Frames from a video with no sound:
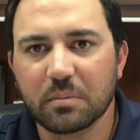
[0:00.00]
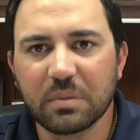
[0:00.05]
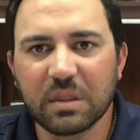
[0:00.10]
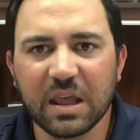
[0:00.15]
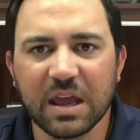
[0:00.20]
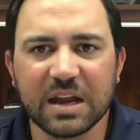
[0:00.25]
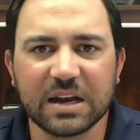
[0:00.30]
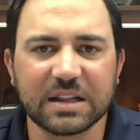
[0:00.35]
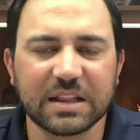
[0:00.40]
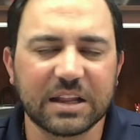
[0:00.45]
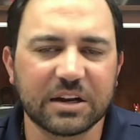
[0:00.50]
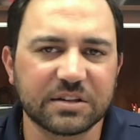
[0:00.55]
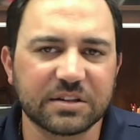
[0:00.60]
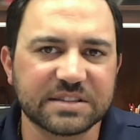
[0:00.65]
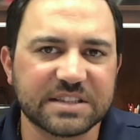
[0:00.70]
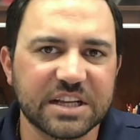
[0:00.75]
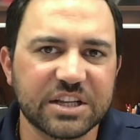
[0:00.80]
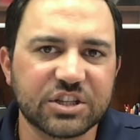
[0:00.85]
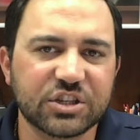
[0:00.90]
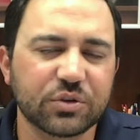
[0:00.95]
And a little
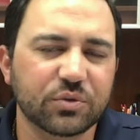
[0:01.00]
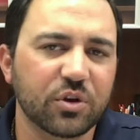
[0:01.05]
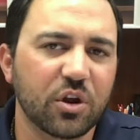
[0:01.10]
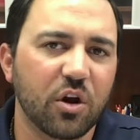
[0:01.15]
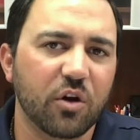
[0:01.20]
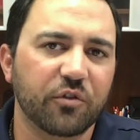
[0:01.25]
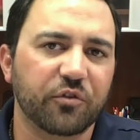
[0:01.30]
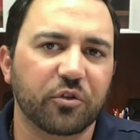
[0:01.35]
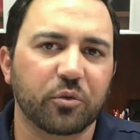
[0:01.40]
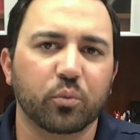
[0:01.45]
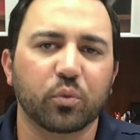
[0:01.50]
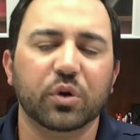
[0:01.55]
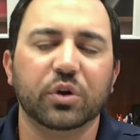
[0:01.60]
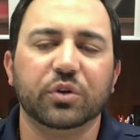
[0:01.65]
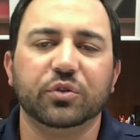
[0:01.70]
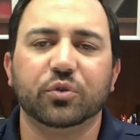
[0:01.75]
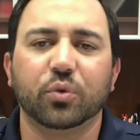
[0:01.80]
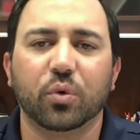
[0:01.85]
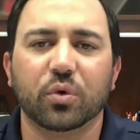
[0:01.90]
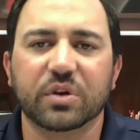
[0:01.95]
did you know from
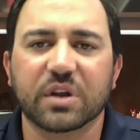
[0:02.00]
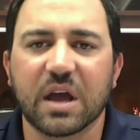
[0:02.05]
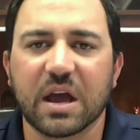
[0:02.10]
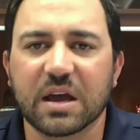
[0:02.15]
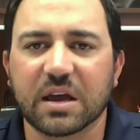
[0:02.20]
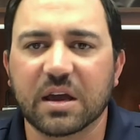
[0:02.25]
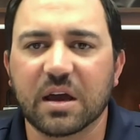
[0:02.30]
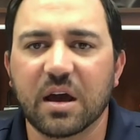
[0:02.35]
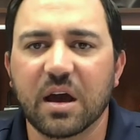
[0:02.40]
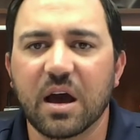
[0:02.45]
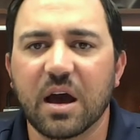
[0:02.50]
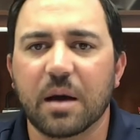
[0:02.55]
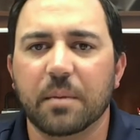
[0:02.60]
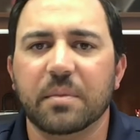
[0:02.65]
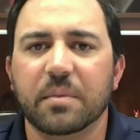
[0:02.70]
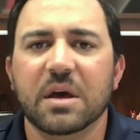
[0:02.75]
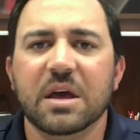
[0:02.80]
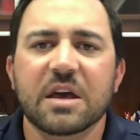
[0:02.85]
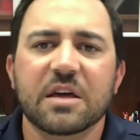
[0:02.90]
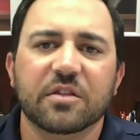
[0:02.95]
Realtor.com,
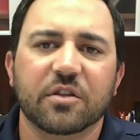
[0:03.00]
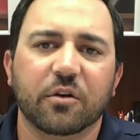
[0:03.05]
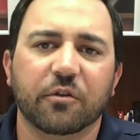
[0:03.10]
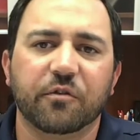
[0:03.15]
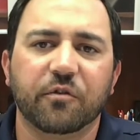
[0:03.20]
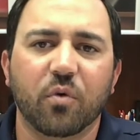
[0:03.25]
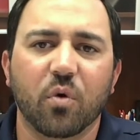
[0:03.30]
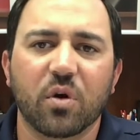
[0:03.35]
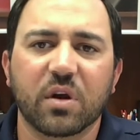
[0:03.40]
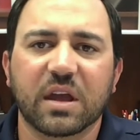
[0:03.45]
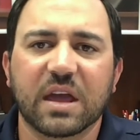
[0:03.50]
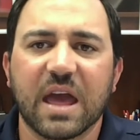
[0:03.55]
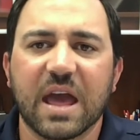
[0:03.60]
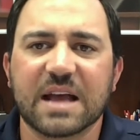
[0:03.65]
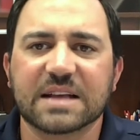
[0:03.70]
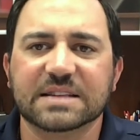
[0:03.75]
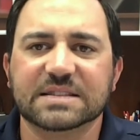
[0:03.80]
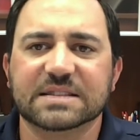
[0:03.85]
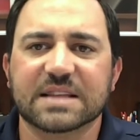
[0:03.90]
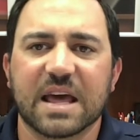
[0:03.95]
their
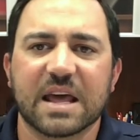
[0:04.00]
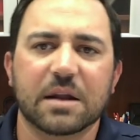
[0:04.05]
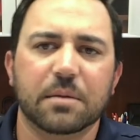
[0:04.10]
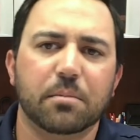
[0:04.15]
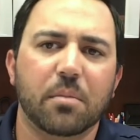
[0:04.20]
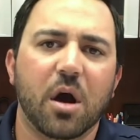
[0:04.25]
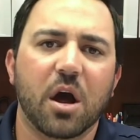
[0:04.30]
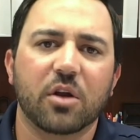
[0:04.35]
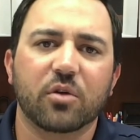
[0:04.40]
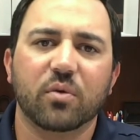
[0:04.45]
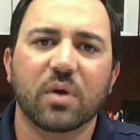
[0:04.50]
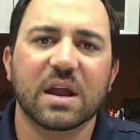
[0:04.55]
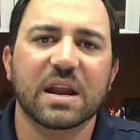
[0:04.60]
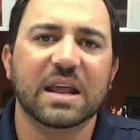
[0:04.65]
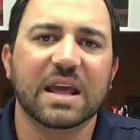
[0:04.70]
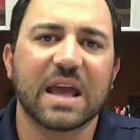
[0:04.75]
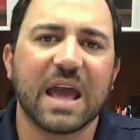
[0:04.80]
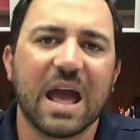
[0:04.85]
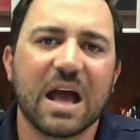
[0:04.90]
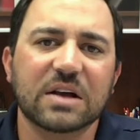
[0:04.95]
forecast that a
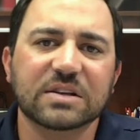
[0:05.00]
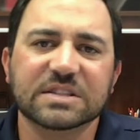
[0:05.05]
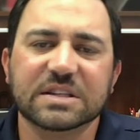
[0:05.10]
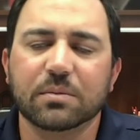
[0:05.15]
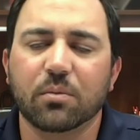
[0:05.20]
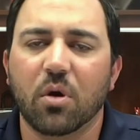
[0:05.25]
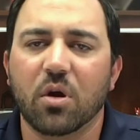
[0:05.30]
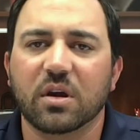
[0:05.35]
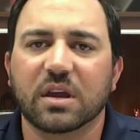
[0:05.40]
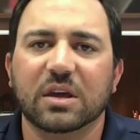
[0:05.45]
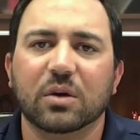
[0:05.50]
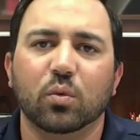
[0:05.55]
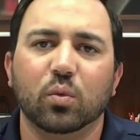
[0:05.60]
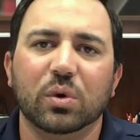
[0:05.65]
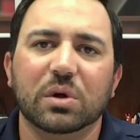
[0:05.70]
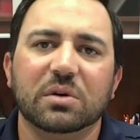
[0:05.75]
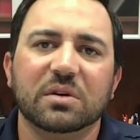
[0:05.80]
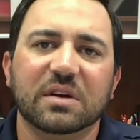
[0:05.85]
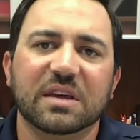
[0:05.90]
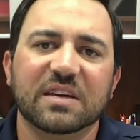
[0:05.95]
moderating housing market
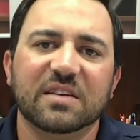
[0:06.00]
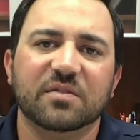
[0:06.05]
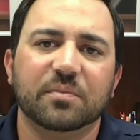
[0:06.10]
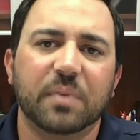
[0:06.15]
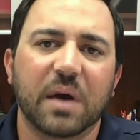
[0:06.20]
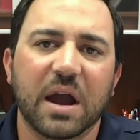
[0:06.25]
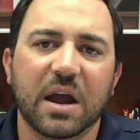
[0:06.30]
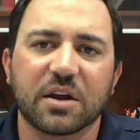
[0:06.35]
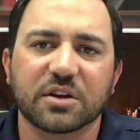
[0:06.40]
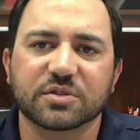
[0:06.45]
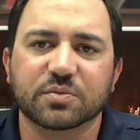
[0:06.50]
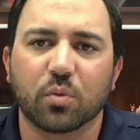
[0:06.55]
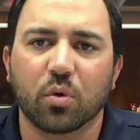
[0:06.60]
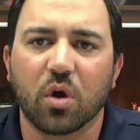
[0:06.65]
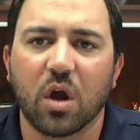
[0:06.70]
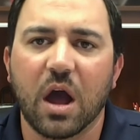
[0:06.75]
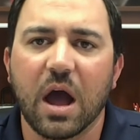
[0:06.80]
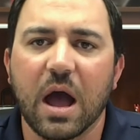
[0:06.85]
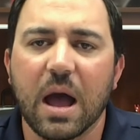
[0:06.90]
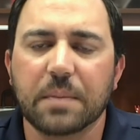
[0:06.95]
will give buyers more
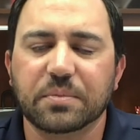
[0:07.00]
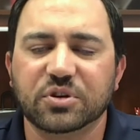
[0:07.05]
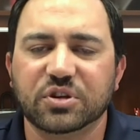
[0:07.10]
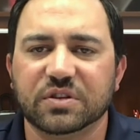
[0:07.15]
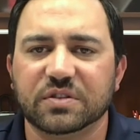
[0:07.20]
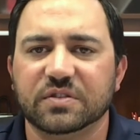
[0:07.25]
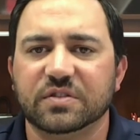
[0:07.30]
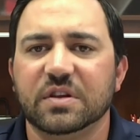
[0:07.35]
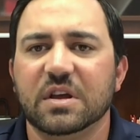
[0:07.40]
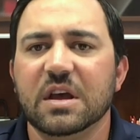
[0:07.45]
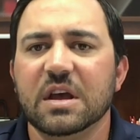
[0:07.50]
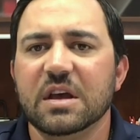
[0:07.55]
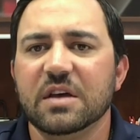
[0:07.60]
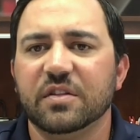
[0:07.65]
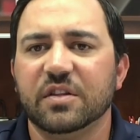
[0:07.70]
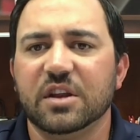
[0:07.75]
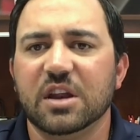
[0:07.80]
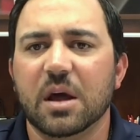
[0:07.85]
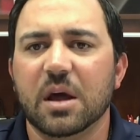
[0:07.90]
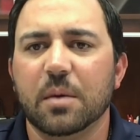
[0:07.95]
options.
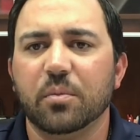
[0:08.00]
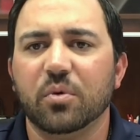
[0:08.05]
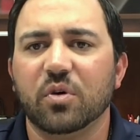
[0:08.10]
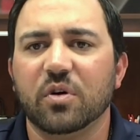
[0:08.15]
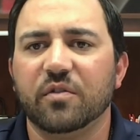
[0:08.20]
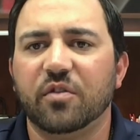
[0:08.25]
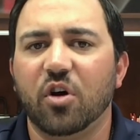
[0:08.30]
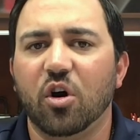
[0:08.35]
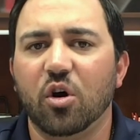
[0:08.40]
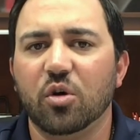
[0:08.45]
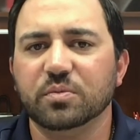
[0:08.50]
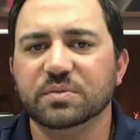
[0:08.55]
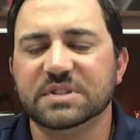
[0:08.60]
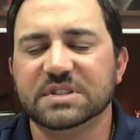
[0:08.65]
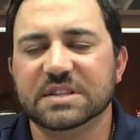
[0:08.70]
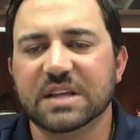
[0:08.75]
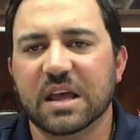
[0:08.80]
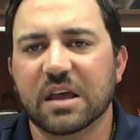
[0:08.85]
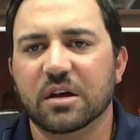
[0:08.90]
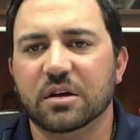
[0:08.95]
The number of homes
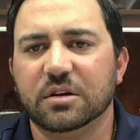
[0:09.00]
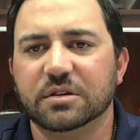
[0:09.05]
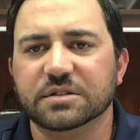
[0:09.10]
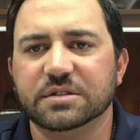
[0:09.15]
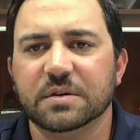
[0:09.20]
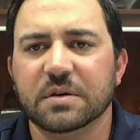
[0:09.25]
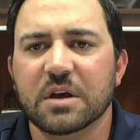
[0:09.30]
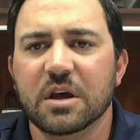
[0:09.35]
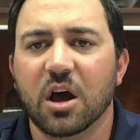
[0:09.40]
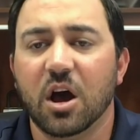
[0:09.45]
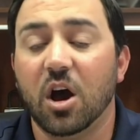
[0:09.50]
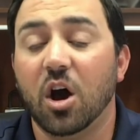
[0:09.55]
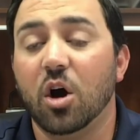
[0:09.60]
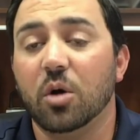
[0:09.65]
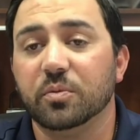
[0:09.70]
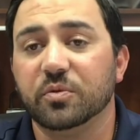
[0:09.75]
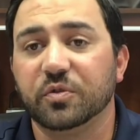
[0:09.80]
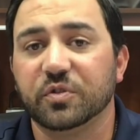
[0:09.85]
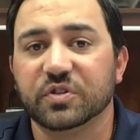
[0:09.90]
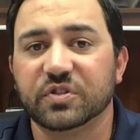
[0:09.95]

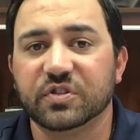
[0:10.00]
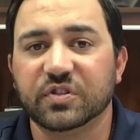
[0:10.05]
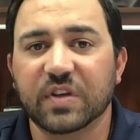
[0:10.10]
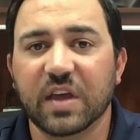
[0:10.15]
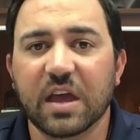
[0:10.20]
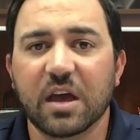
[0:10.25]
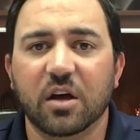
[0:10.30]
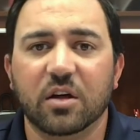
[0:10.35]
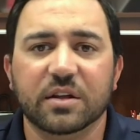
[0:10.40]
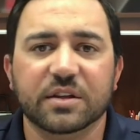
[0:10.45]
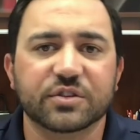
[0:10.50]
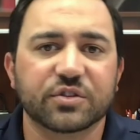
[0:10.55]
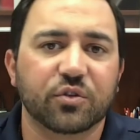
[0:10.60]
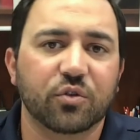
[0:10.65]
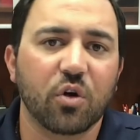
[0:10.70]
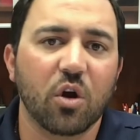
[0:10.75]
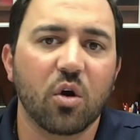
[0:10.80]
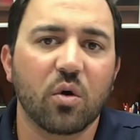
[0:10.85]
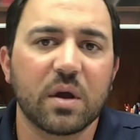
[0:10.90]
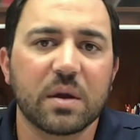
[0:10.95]
for sale is
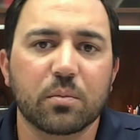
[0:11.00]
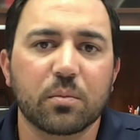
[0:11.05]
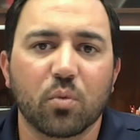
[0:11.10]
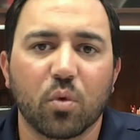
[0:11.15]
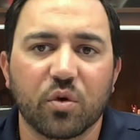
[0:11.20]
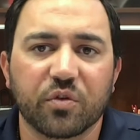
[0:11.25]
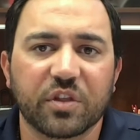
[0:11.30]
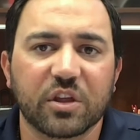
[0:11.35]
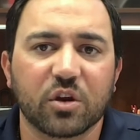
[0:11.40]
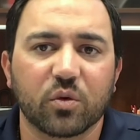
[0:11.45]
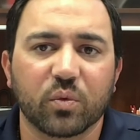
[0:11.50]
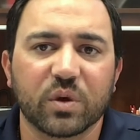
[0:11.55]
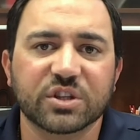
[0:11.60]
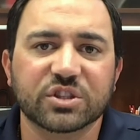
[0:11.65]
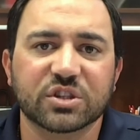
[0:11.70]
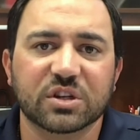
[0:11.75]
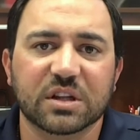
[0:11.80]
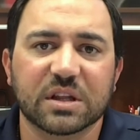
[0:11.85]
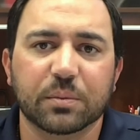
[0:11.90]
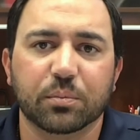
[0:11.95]
growing more than
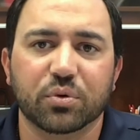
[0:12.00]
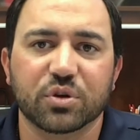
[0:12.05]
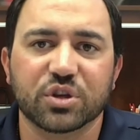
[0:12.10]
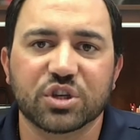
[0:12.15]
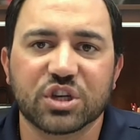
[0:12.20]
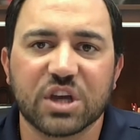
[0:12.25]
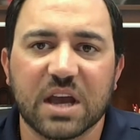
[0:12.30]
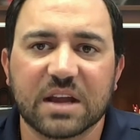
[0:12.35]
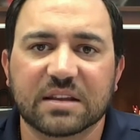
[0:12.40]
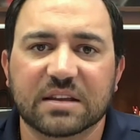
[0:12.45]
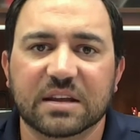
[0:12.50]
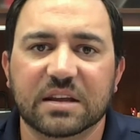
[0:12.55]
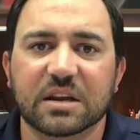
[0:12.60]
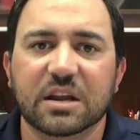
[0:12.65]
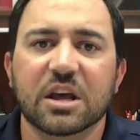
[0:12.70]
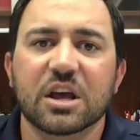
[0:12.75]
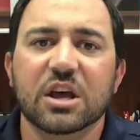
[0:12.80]
originally projected,